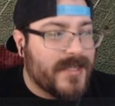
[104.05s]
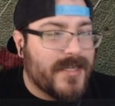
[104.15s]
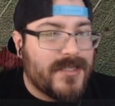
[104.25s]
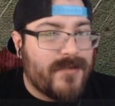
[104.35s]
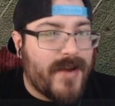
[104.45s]

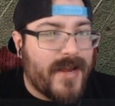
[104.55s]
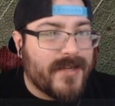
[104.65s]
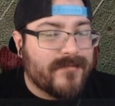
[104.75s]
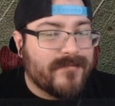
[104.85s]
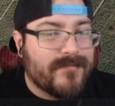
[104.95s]
It's
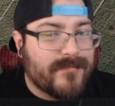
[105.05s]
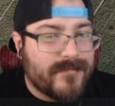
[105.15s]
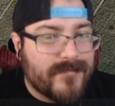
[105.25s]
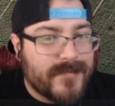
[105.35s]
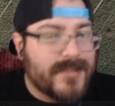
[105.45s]
right.
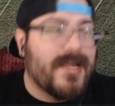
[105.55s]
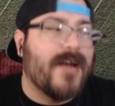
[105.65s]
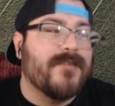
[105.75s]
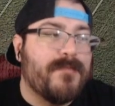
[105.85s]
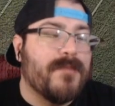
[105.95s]

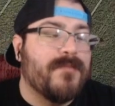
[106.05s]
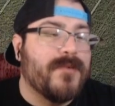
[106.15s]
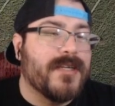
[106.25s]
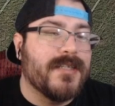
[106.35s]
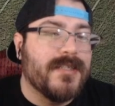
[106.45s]
Now the people
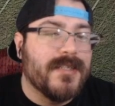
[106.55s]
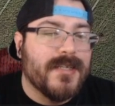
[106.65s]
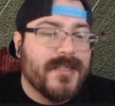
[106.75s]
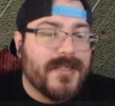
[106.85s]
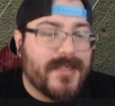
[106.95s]
can
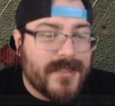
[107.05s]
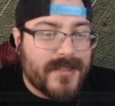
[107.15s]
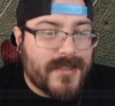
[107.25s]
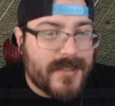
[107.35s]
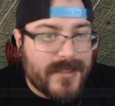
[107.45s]

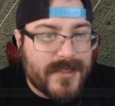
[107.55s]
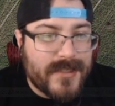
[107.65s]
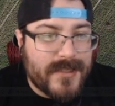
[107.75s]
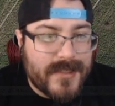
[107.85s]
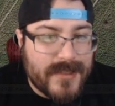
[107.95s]
can can
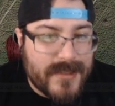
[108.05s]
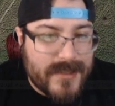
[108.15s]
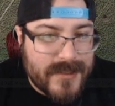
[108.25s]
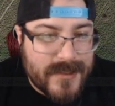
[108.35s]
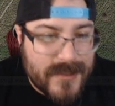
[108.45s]
can can
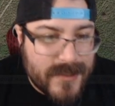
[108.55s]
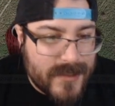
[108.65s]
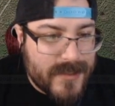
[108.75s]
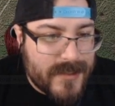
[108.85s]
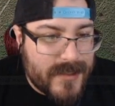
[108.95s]

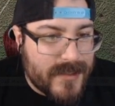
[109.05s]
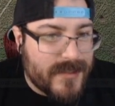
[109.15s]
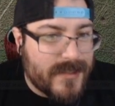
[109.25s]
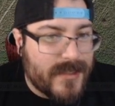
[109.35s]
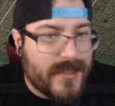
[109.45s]

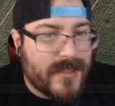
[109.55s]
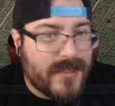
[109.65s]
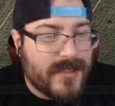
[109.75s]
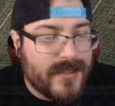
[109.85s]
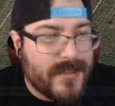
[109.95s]
can
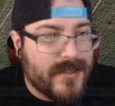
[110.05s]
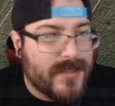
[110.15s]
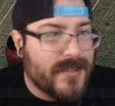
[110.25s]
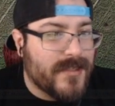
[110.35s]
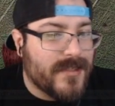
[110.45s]
uh
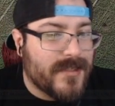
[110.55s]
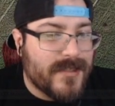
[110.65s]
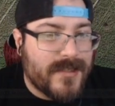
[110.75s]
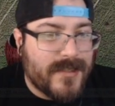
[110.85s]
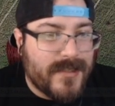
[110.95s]

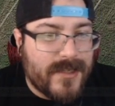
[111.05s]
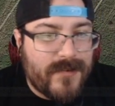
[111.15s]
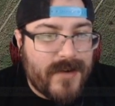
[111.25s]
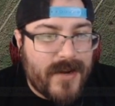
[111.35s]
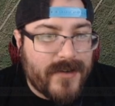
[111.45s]
can get
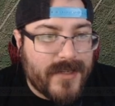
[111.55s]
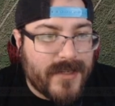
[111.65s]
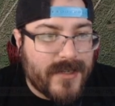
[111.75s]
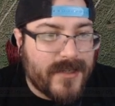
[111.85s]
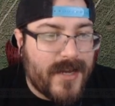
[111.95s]
around
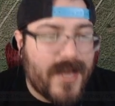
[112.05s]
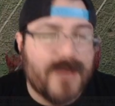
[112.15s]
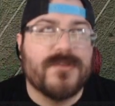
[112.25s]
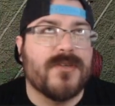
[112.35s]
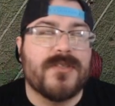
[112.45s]
here.
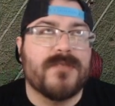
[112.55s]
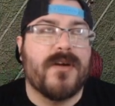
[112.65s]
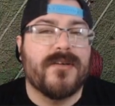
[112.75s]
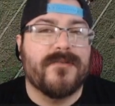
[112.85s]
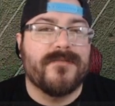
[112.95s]
I'm so
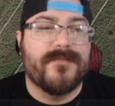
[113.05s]
smart.